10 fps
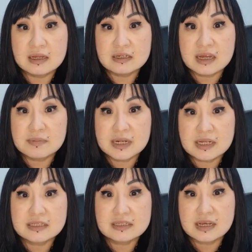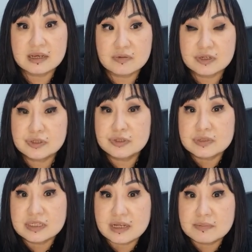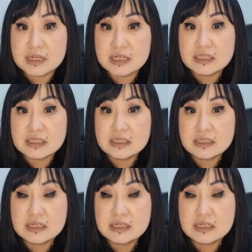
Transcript: 10 minutes? Like, what do you do in 10 minutes?